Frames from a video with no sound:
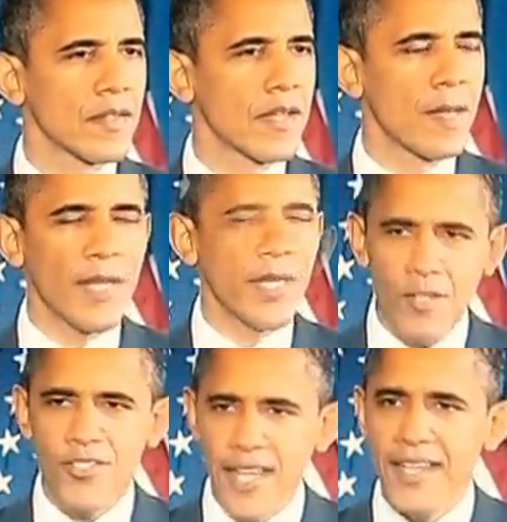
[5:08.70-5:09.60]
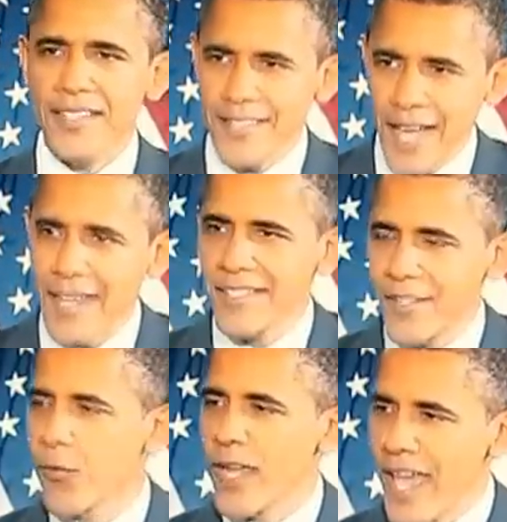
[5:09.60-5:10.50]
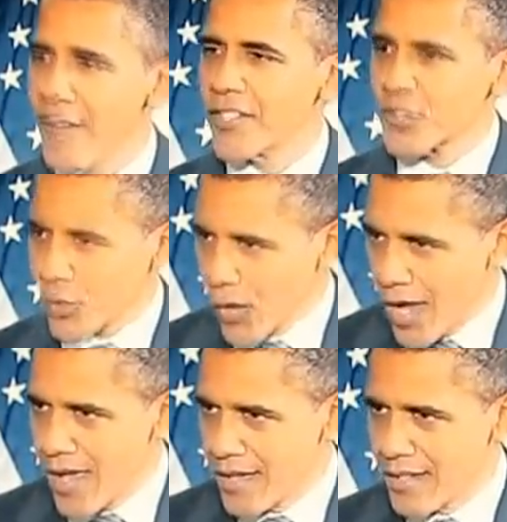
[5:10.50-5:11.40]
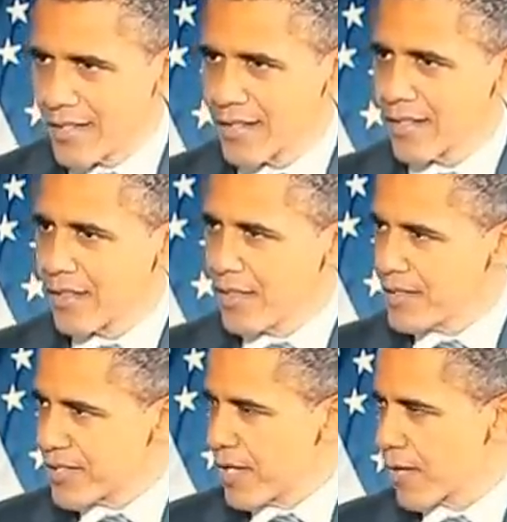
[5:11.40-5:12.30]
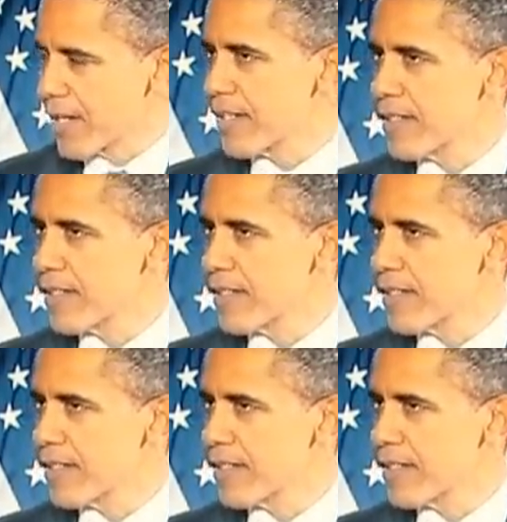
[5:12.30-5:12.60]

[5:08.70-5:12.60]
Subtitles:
I mean, understand, it's not as if we haven't tried this theory.